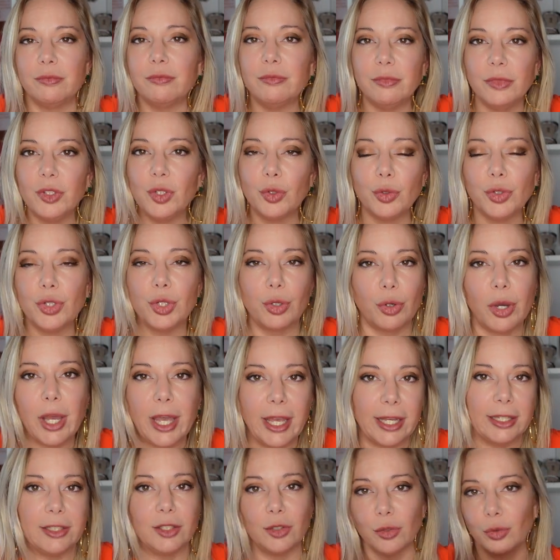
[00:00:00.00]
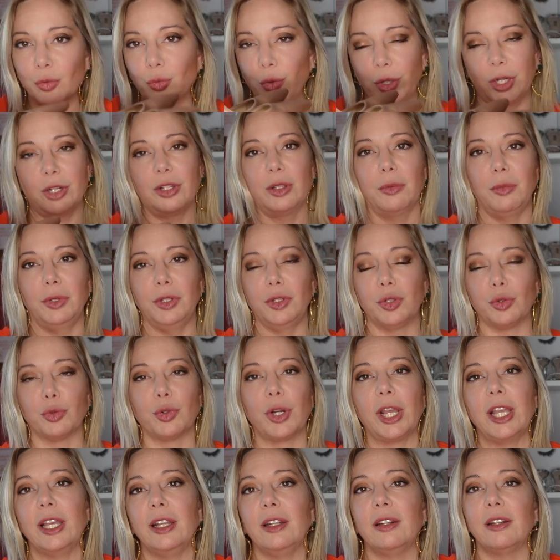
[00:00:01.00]
use your head don't wear them in the
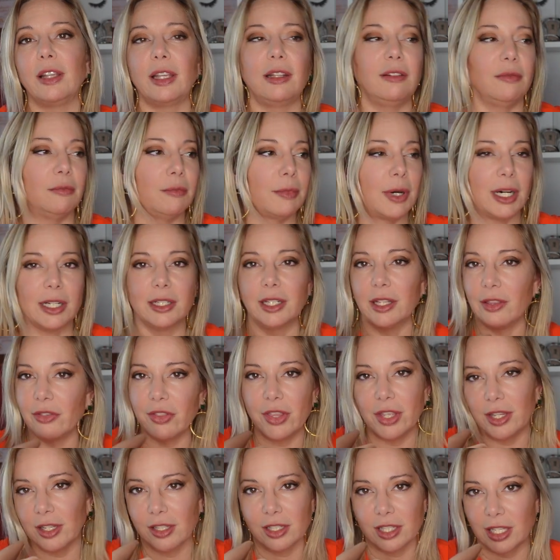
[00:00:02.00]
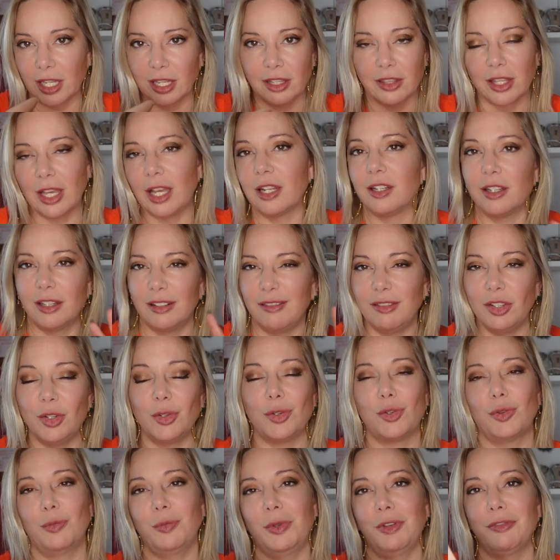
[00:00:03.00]
rain and mud and things like that and you
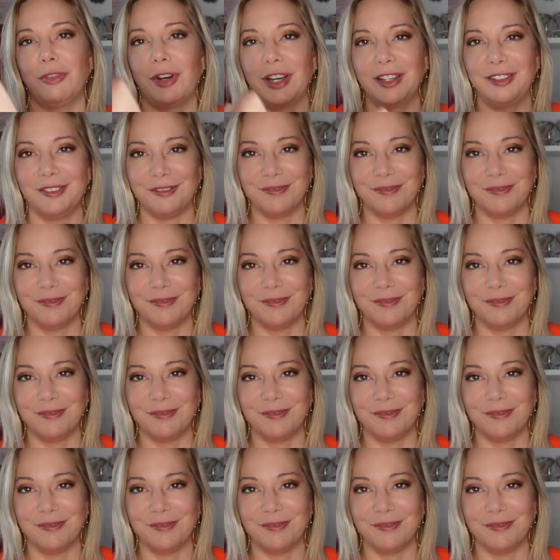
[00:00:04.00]
should be fine